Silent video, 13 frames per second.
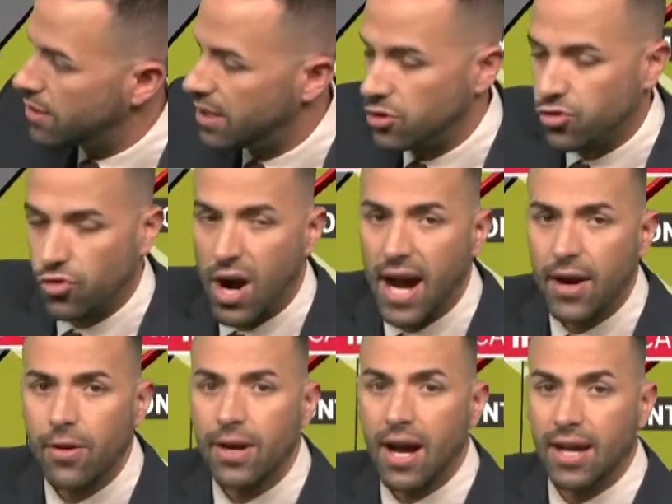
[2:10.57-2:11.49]
the
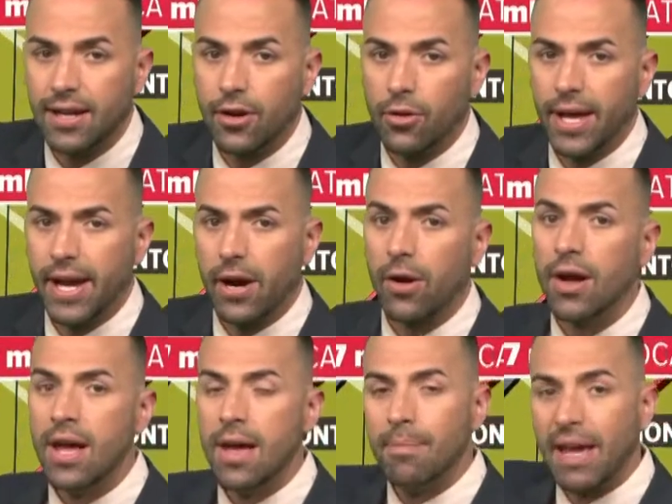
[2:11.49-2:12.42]
drier continental air
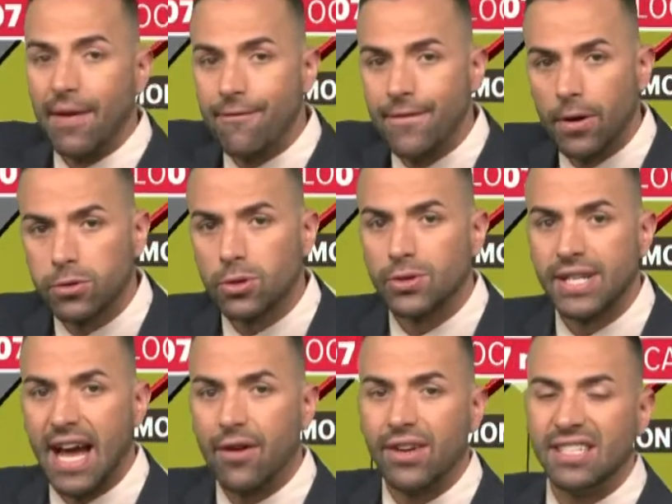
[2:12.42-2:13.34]
being
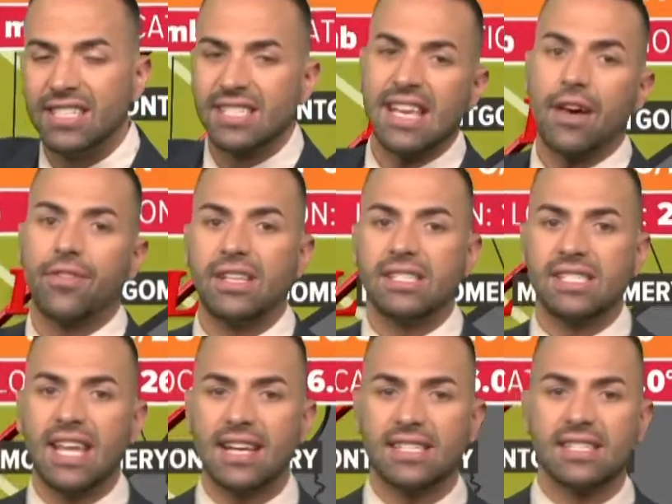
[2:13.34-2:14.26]
filtered down into
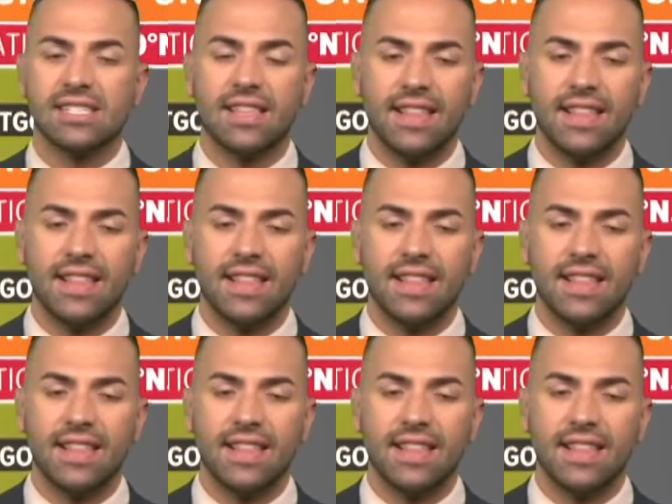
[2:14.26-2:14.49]
southeast Texas.